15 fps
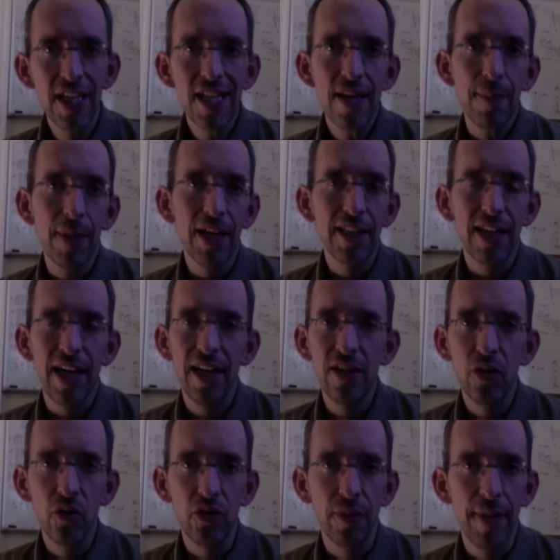by the
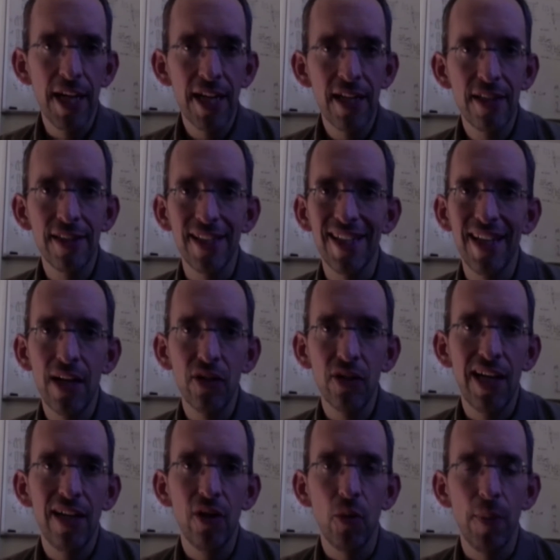I/O demand and how the
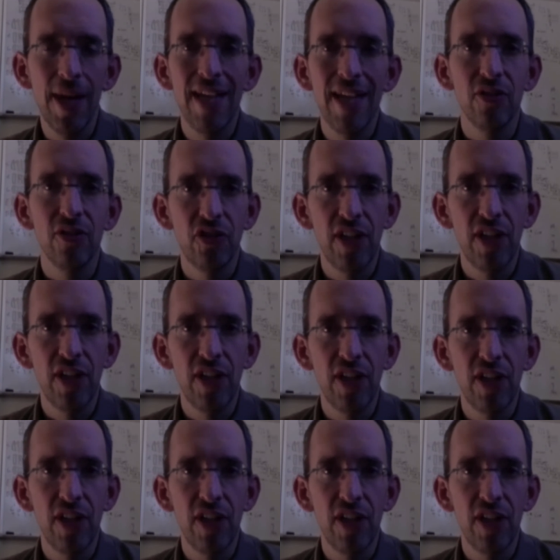I/O pattern
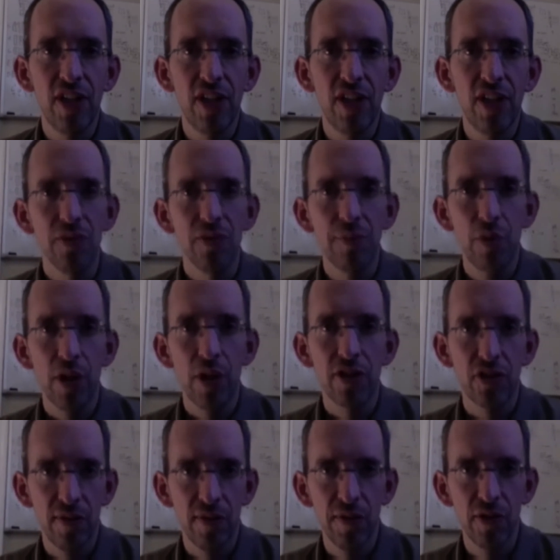changes when you bring
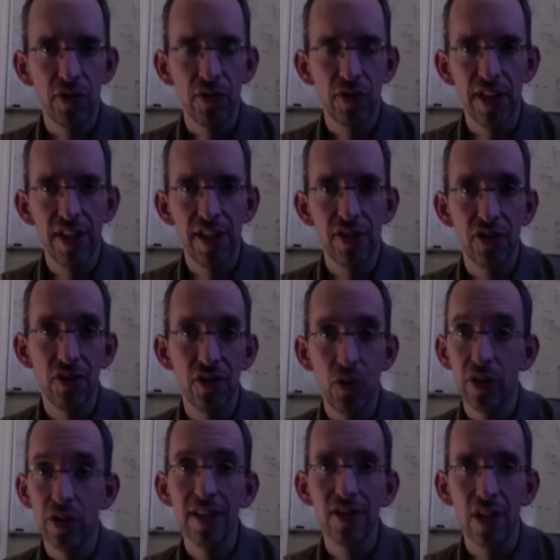server virtualization
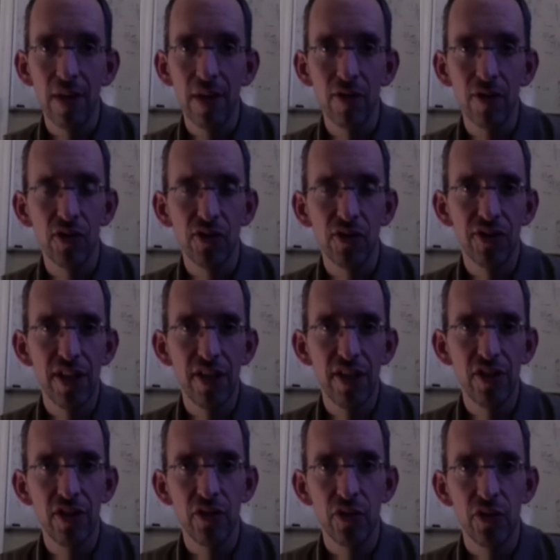or desktop
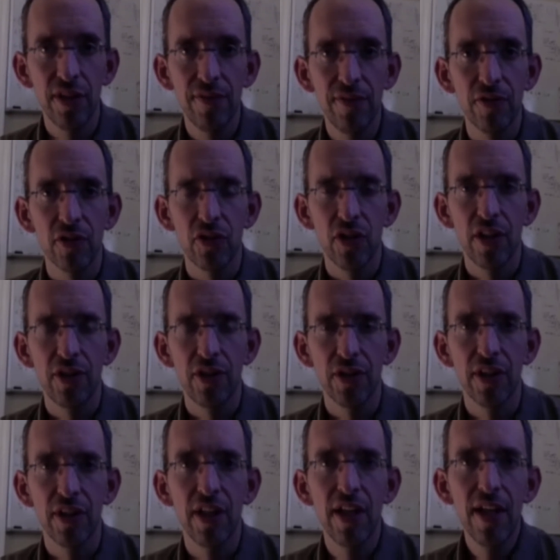virtualization into an
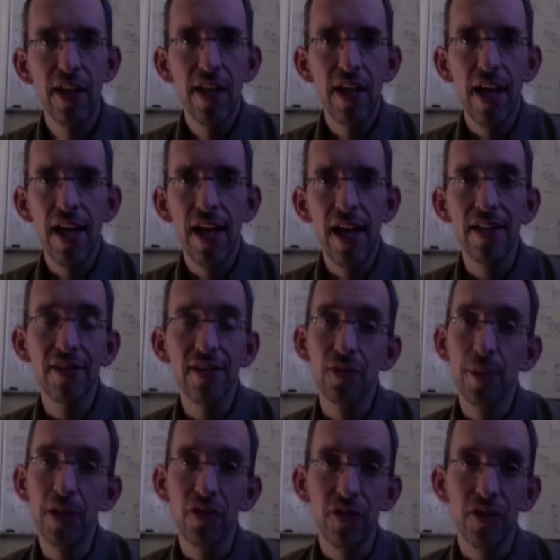infrastructure, and
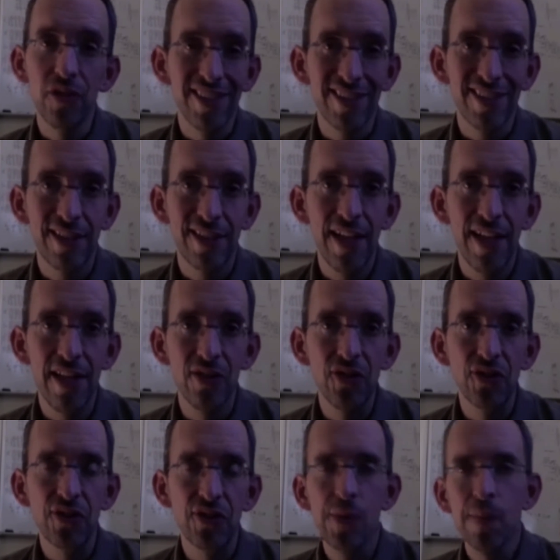especially as it
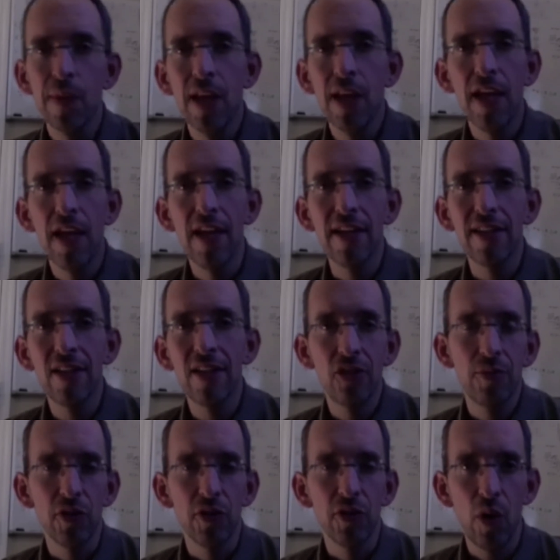scales. And
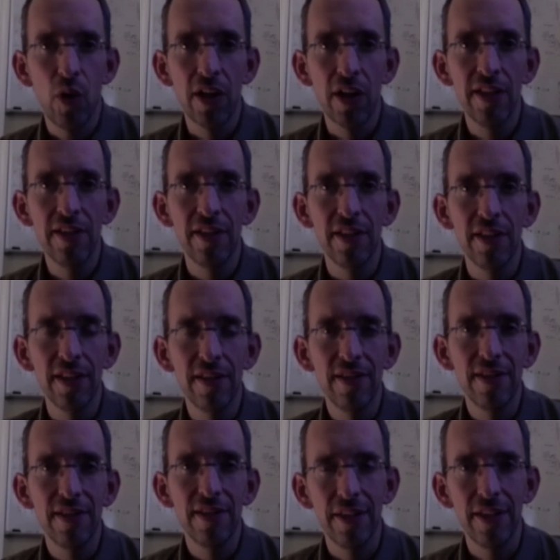customers walk
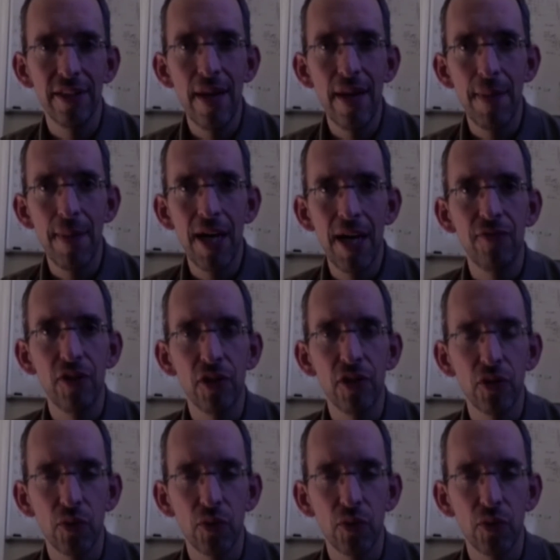into that minefield